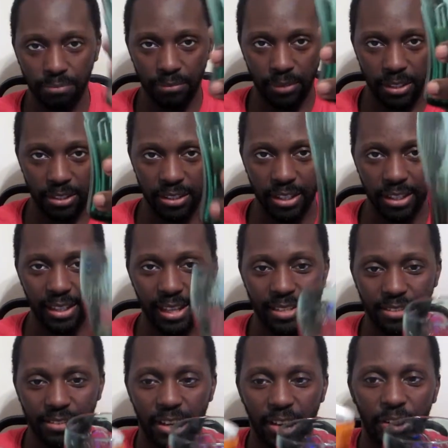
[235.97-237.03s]
Into the
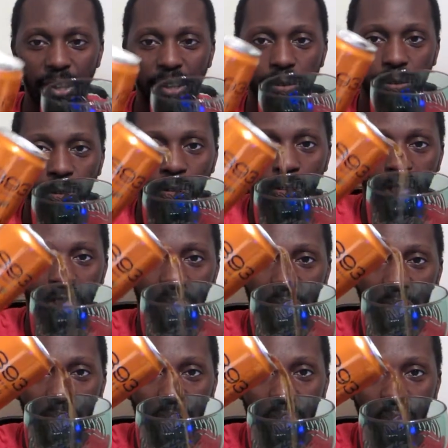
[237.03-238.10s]
glass of irony. Let's take
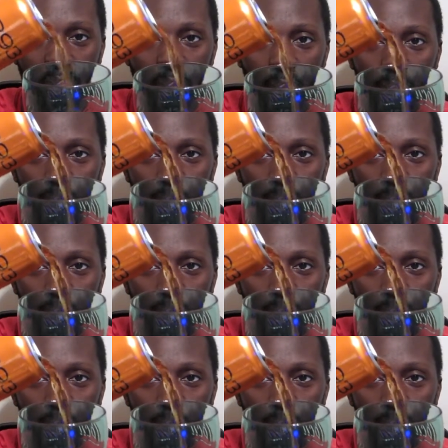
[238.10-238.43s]
a look at it.